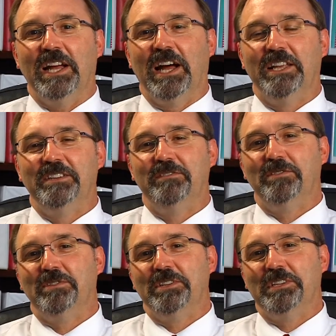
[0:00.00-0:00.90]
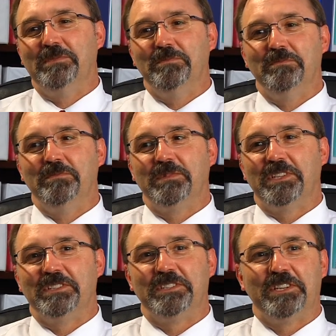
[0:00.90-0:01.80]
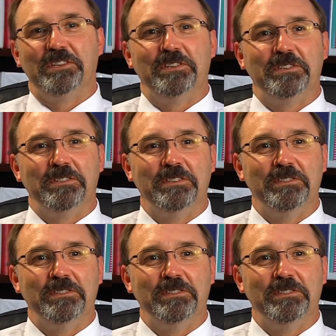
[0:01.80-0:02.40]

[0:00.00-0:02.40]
I'd never really considered